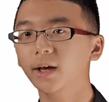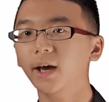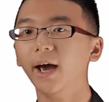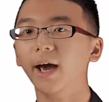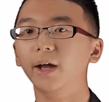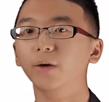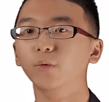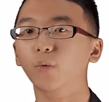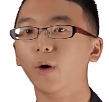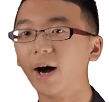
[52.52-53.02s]

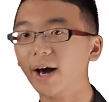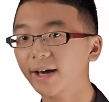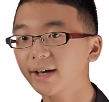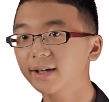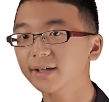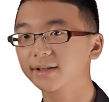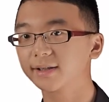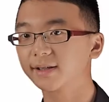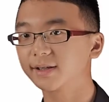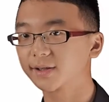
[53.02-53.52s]
And why
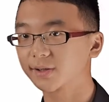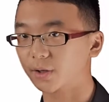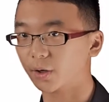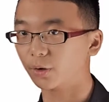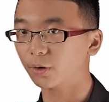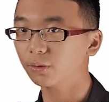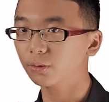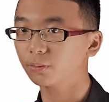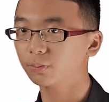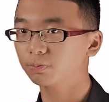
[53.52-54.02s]
is this
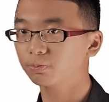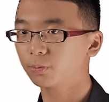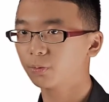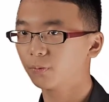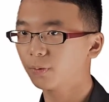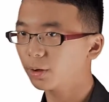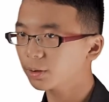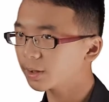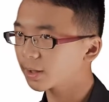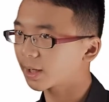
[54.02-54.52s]
so?
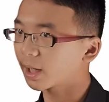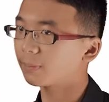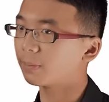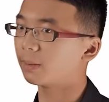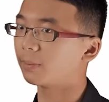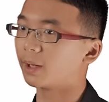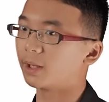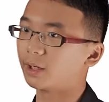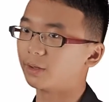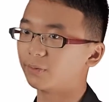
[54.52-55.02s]
Well, there can be
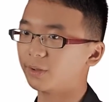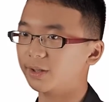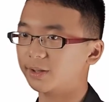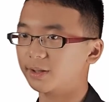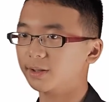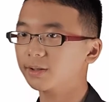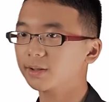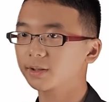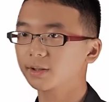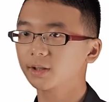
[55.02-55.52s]
many
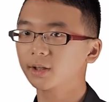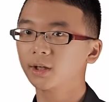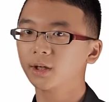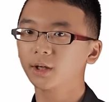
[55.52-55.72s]
reasons.